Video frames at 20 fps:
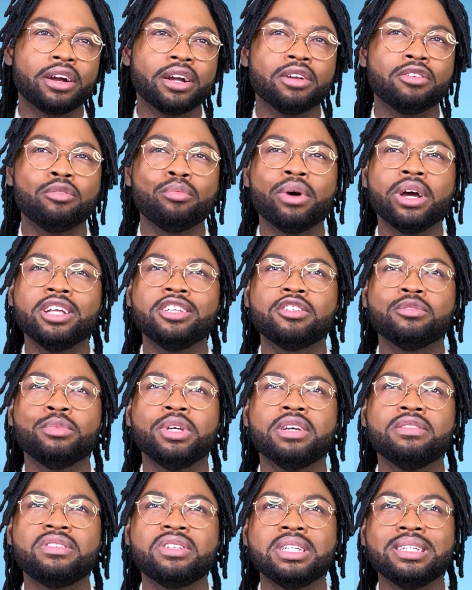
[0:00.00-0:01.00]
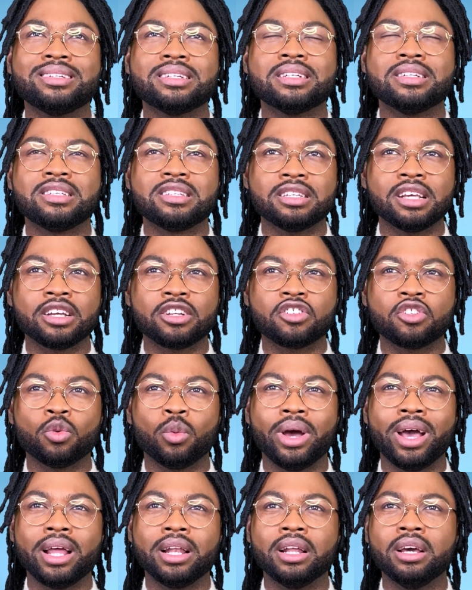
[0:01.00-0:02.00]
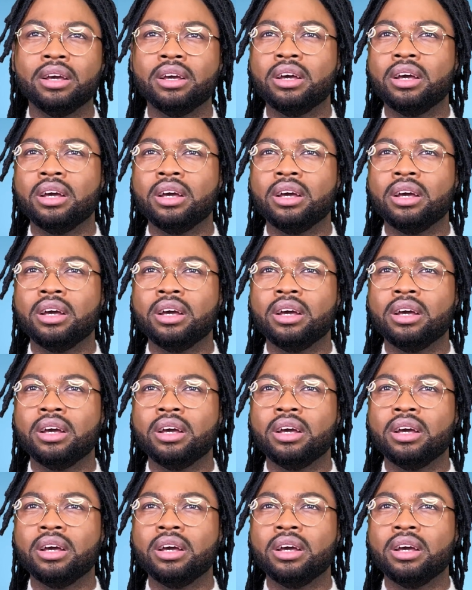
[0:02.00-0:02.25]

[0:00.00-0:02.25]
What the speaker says: It reminds me of season 6 when,